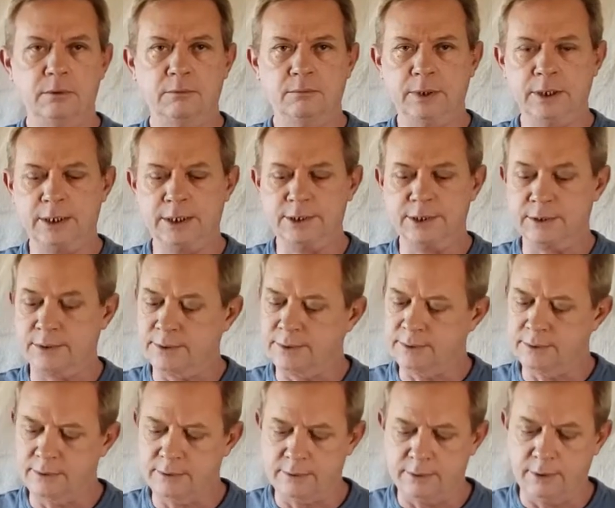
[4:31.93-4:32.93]
because
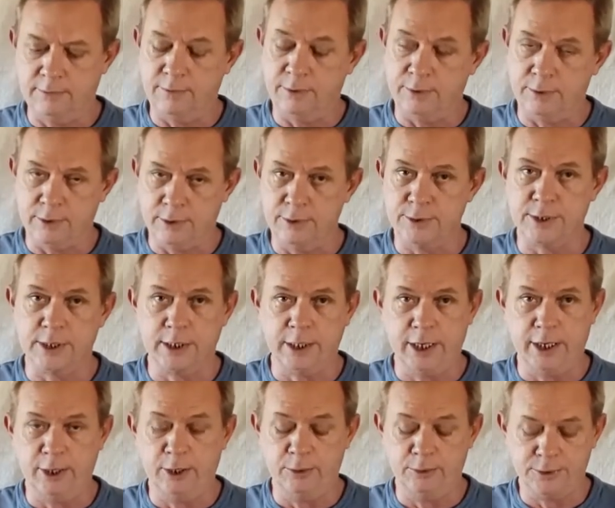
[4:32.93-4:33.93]
if you're using a
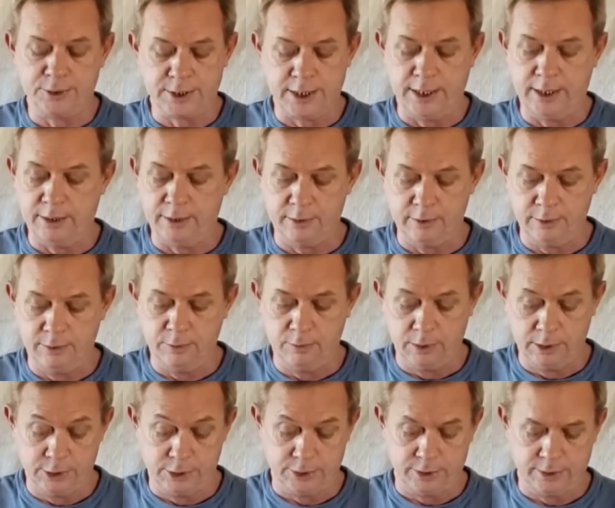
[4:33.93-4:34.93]
dado set, you
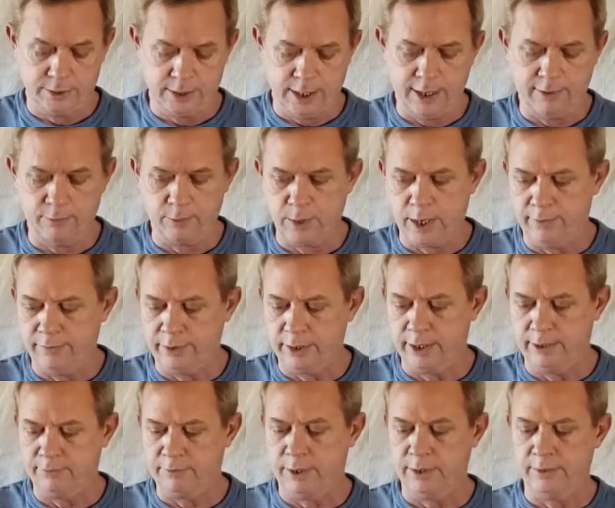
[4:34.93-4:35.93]
really shouldn't have a riving
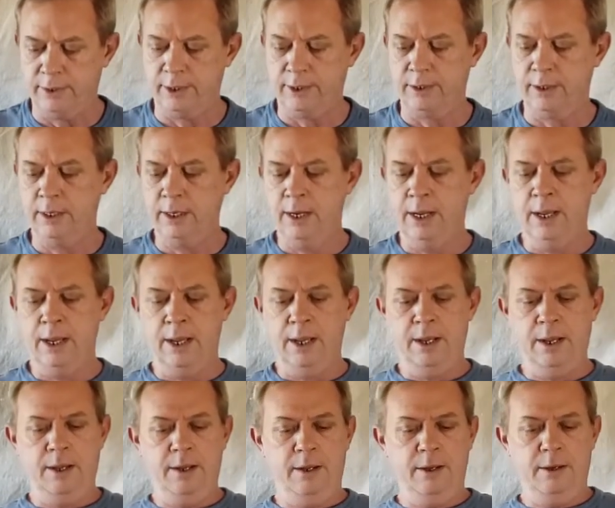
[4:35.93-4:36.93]
knife on there.
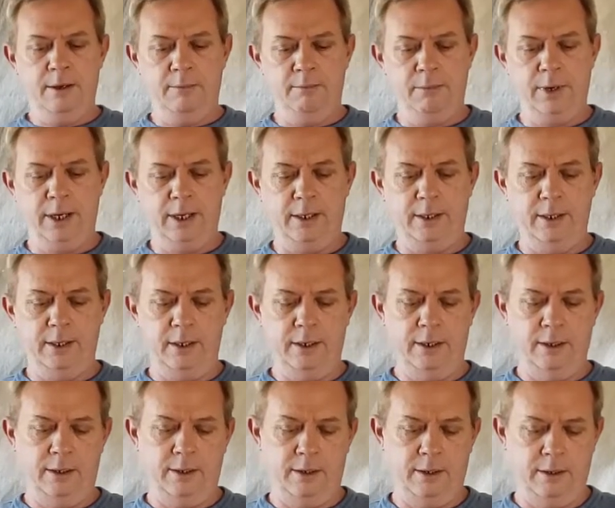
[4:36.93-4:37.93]
But
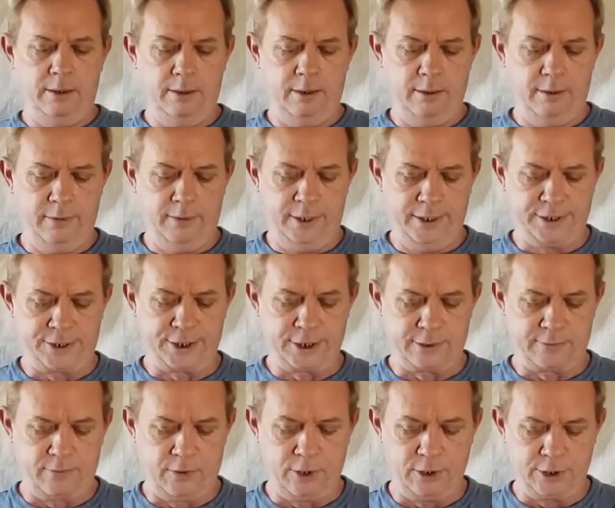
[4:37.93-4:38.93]
this is
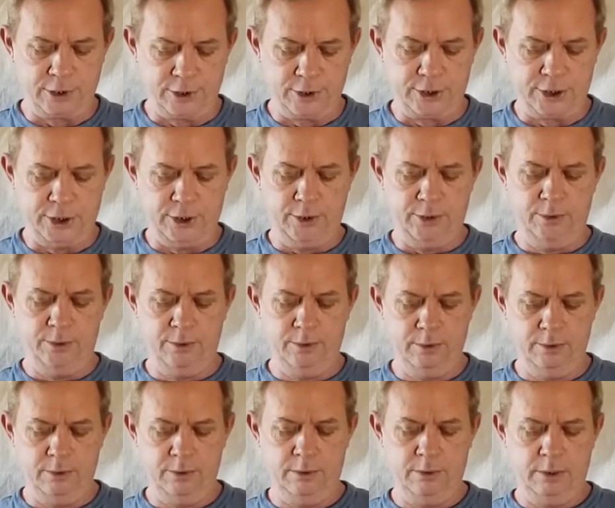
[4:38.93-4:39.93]
version
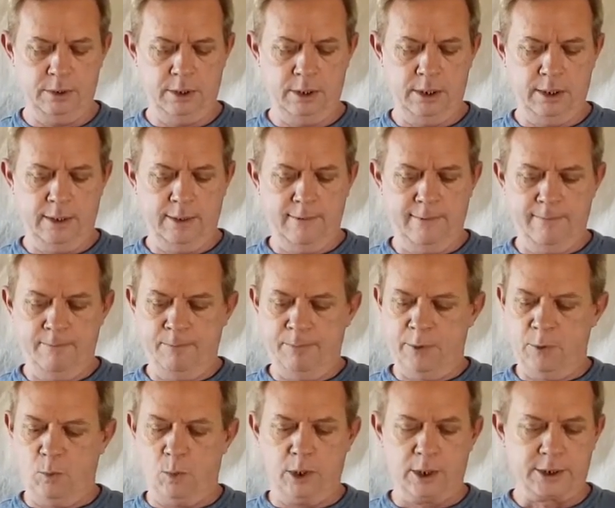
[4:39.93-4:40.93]
2.
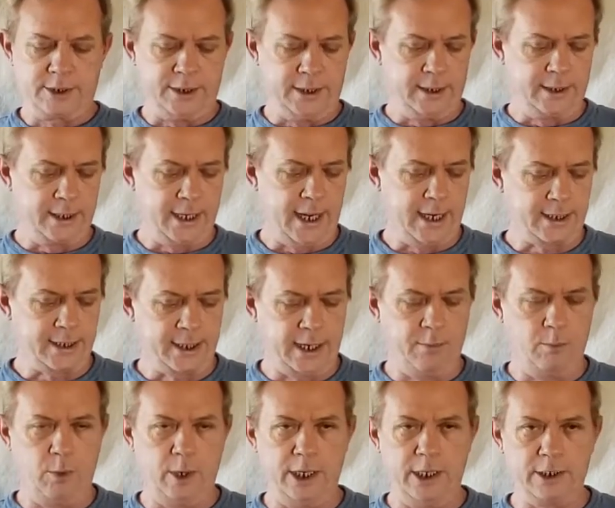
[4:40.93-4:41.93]
Works the exact
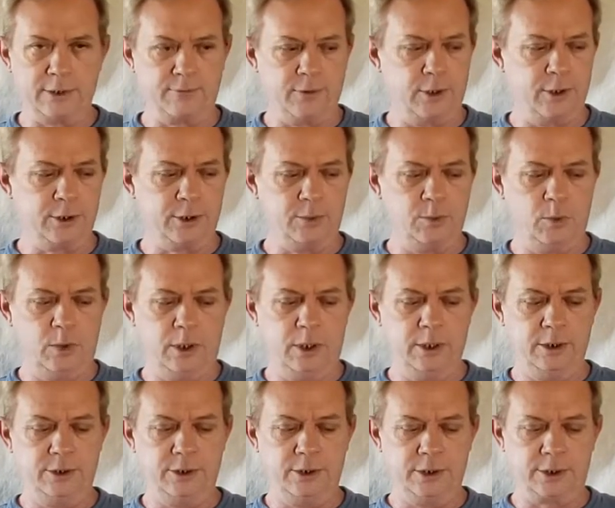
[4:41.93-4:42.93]
same way as version
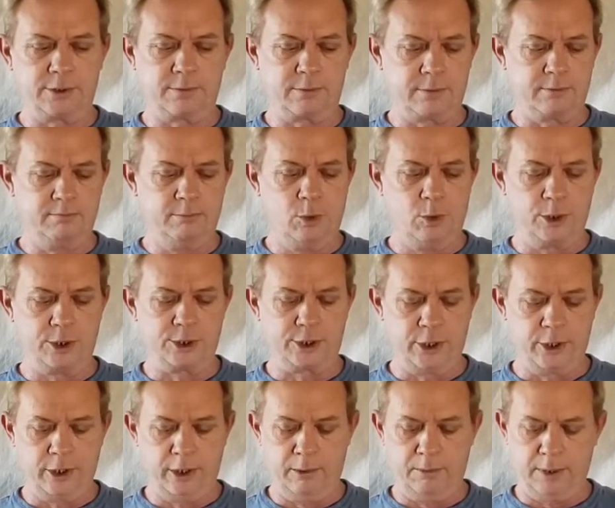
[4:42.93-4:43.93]
1, just more
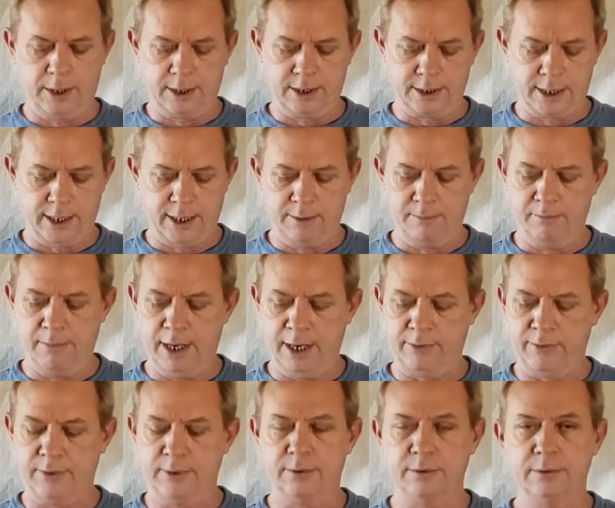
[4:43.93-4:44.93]
sturdy because I didn't make
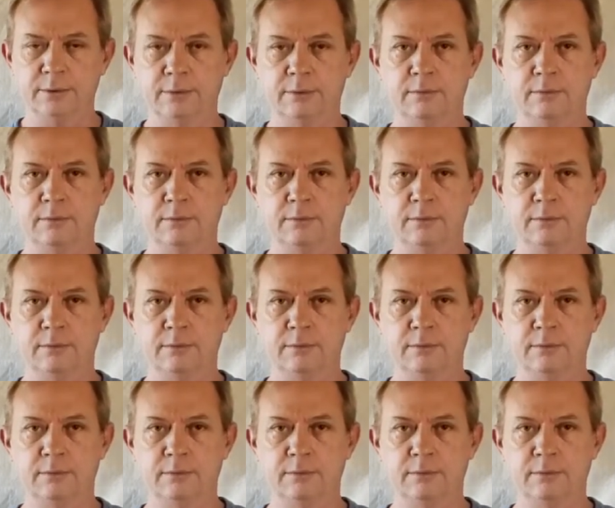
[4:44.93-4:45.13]
the